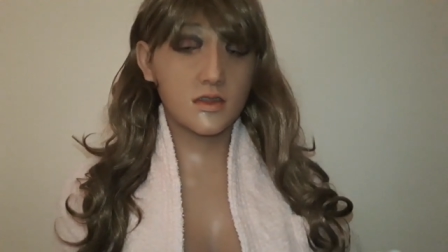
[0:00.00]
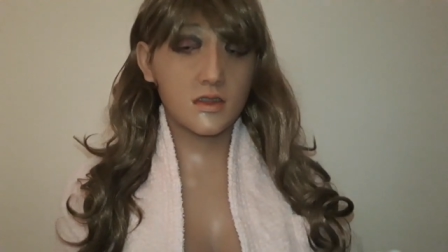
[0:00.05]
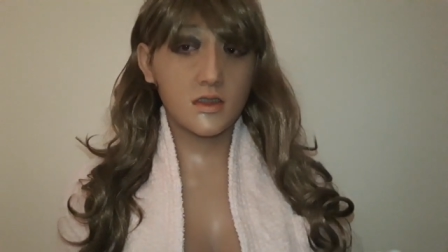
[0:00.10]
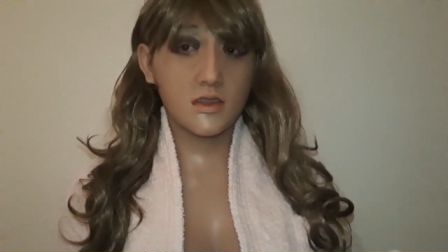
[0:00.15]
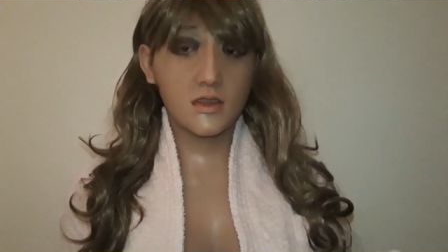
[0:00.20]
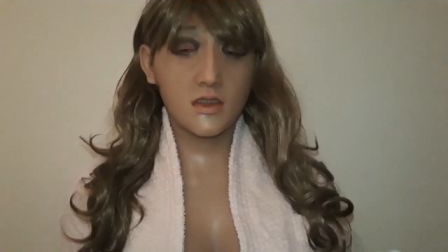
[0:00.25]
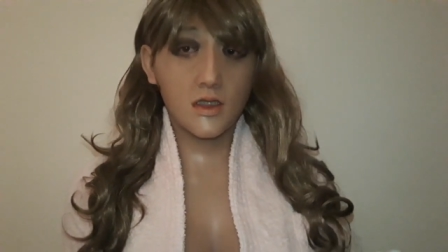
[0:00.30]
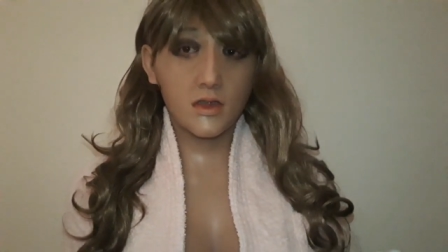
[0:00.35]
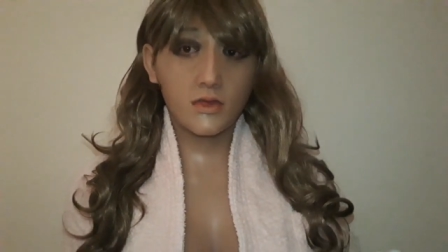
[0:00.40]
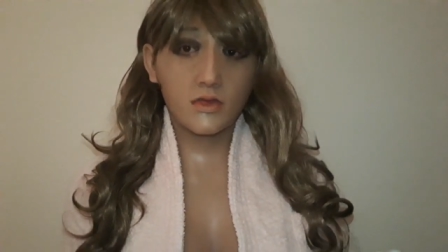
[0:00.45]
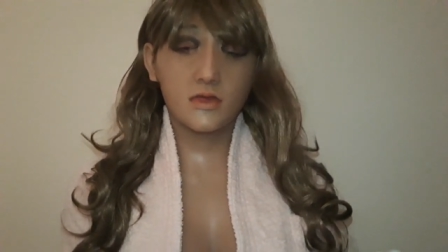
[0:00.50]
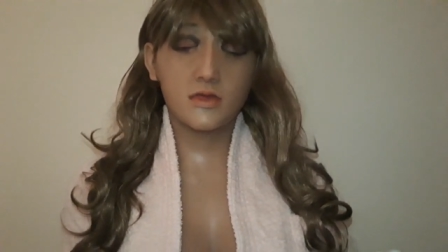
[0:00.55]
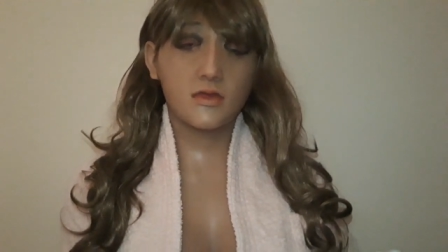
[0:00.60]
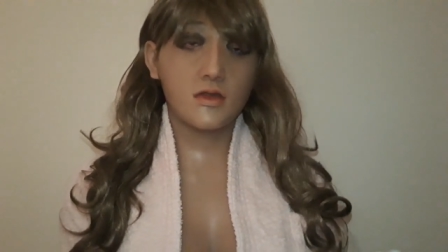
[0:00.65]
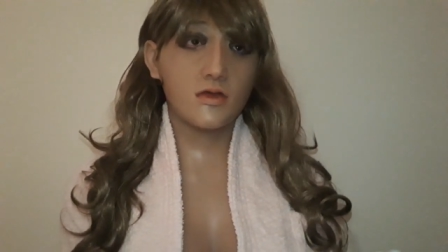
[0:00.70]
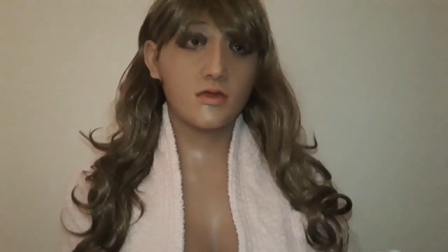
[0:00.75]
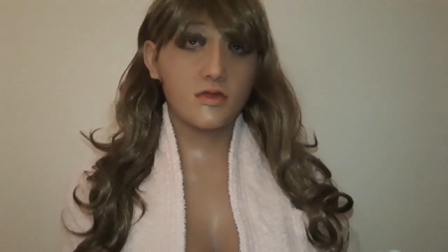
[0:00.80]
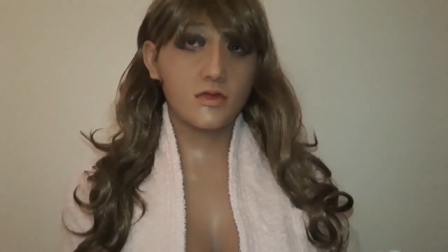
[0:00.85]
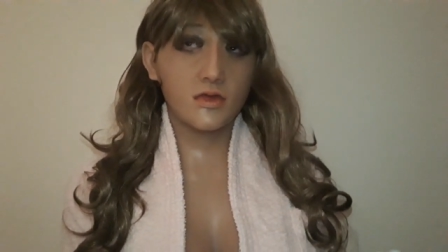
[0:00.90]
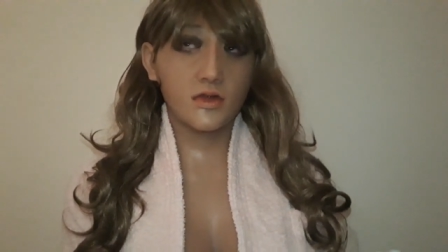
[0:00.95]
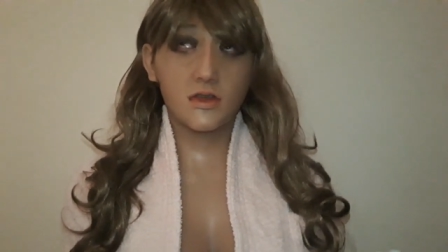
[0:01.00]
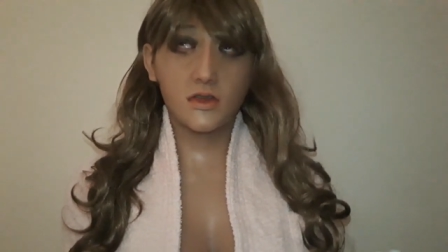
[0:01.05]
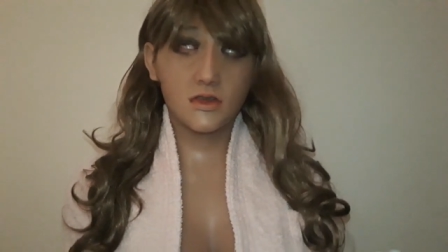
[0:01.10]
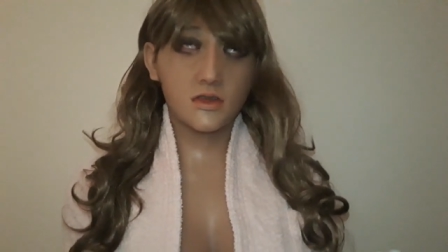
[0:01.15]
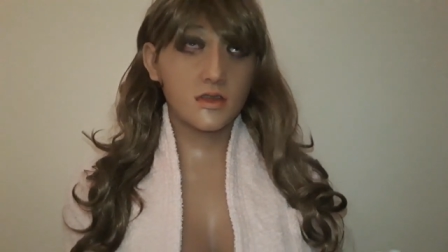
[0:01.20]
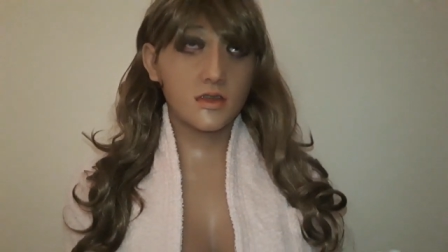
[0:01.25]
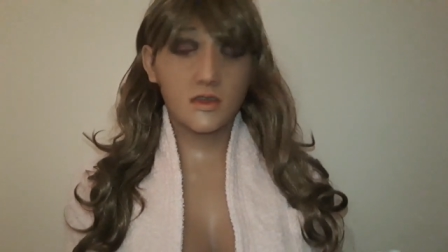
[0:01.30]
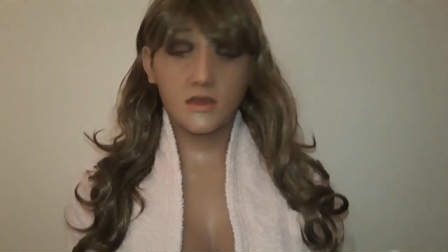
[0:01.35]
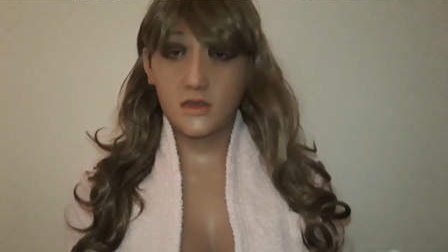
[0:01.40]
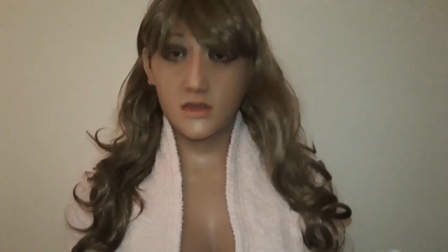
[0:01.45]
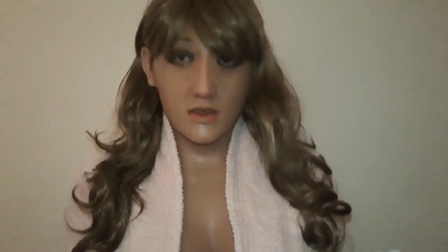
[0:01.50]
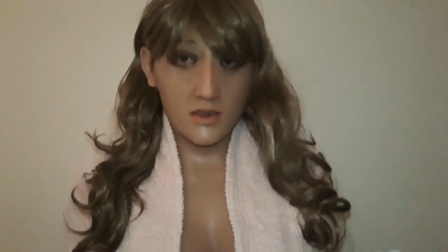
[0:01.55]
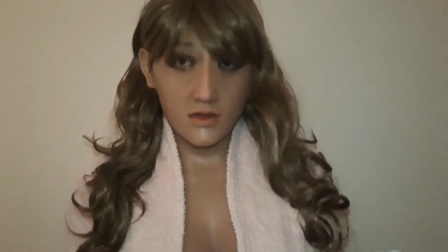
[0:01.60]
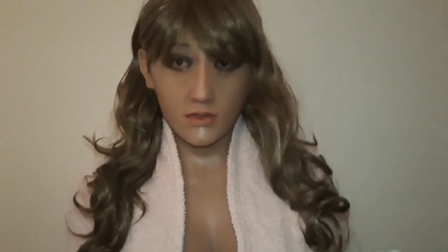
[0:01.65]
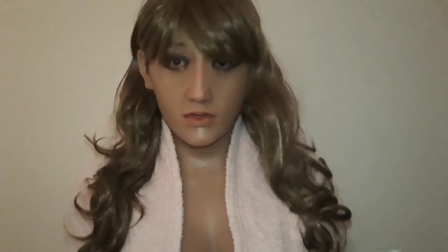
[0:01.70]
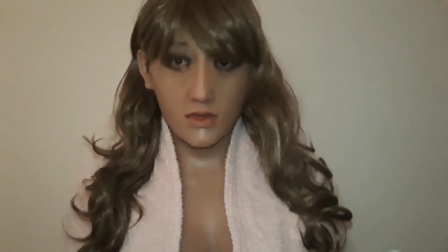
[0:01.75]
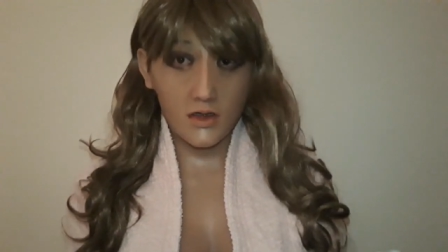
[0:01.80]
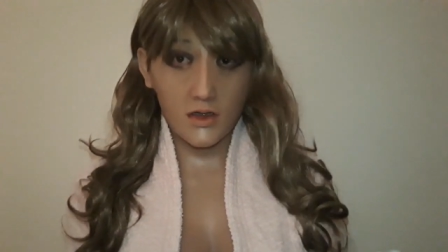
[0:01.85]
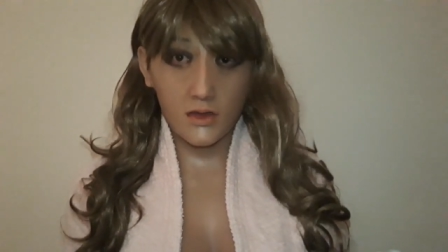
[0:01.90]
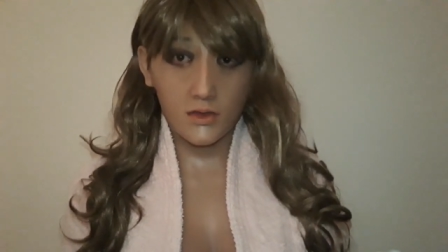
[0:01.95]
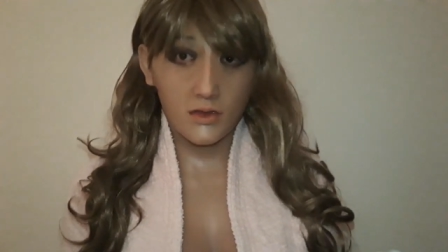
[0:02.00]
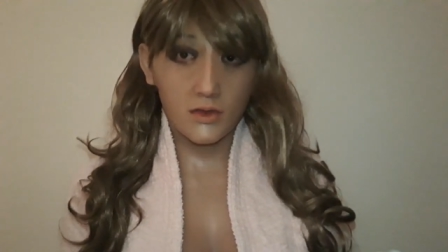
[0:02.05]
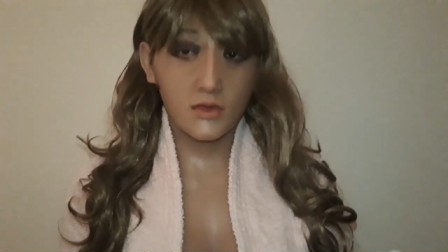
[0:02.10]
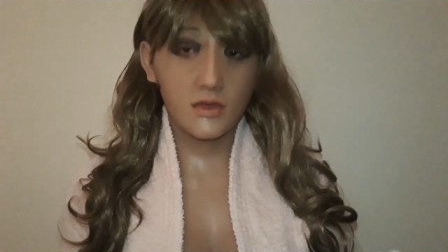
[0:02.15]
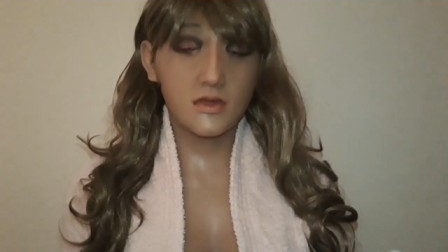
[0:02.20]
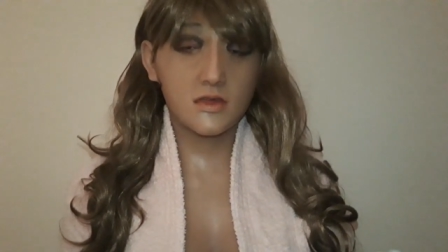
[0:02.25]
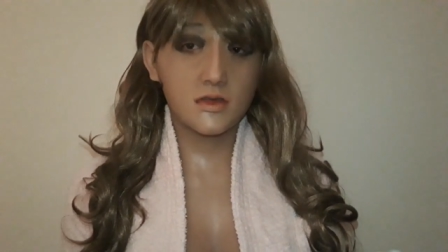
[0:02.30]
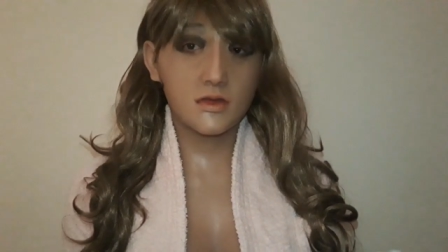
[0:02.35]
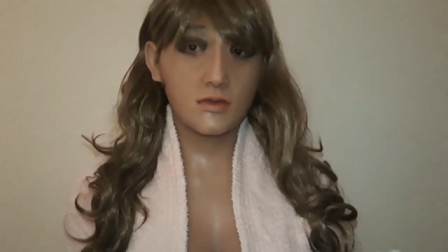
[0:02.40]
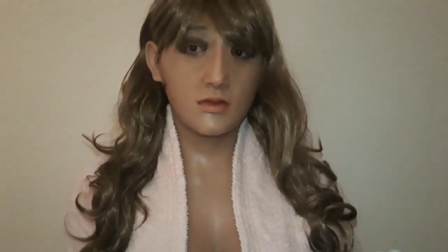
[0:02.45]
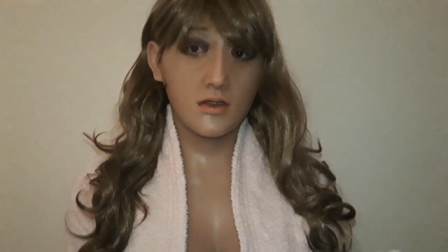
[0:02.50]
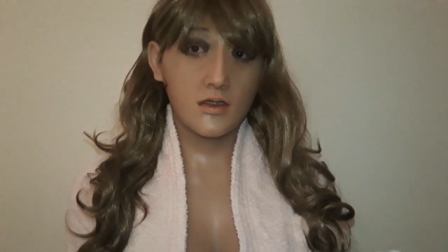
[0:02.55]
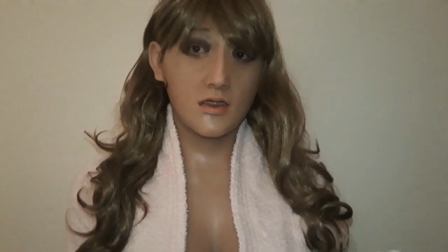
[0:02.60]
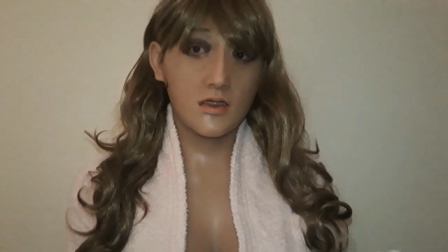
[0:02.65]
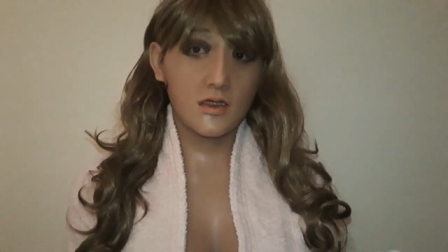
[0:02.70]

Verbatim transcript: And that was my first time ever with somebody,